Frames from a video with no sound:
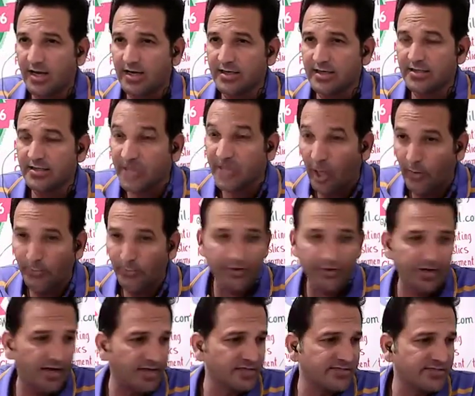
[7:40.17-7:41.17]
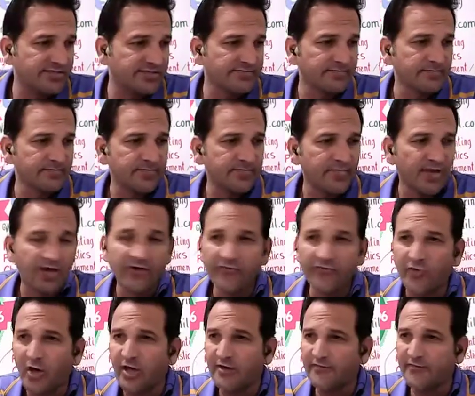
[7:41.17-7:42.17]
the components
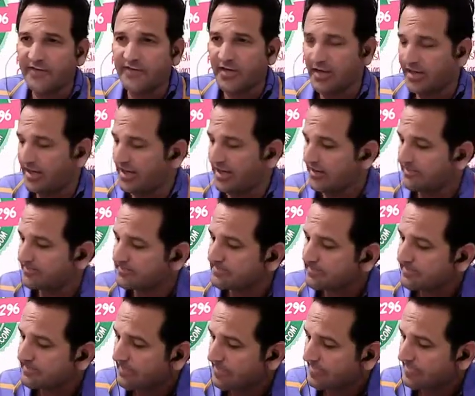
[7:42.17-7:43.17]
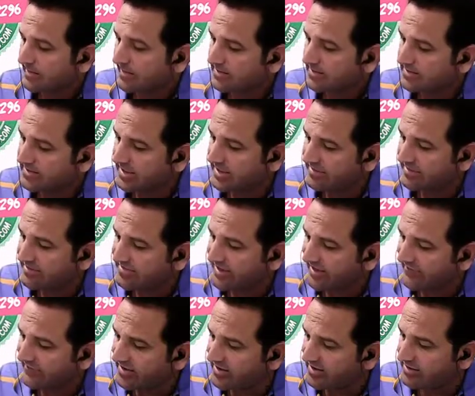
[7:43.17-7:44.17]
involved here. This
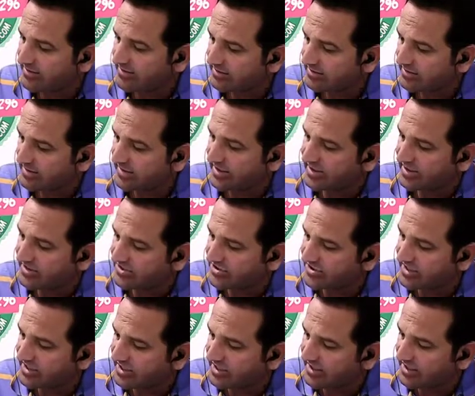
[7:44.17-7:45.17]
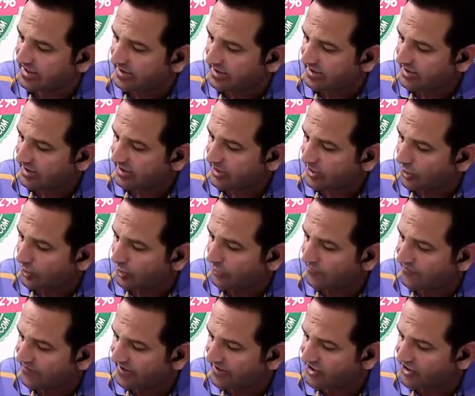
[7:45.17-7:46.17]
7 is the
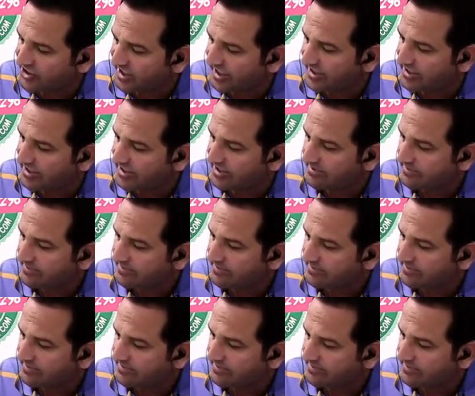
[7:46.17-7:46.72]
coefficient,